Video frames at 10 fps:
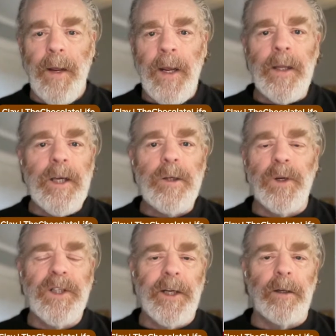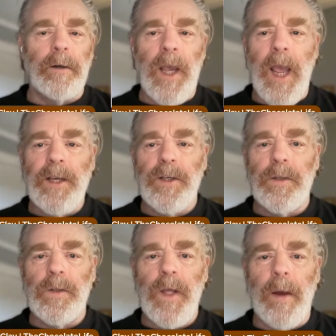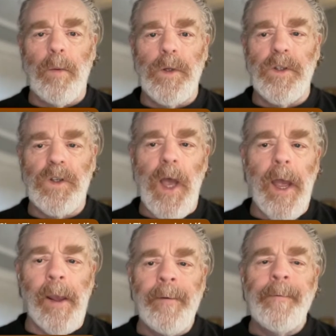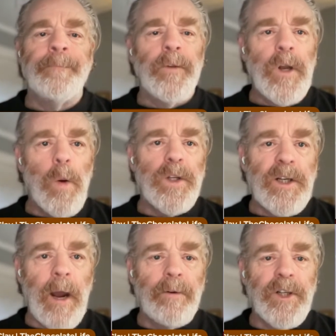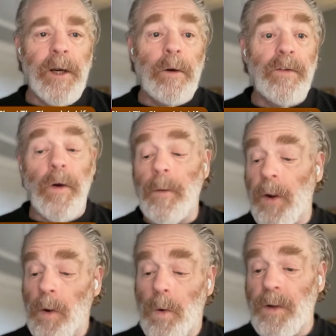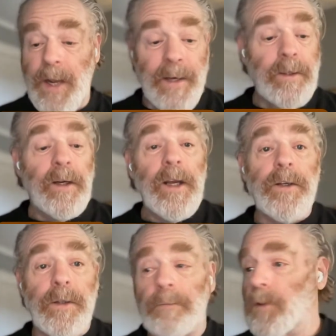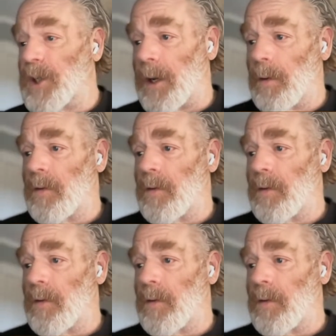In these particular cases, that would say, no, it's not regenerative farming, or yes, it is regenerative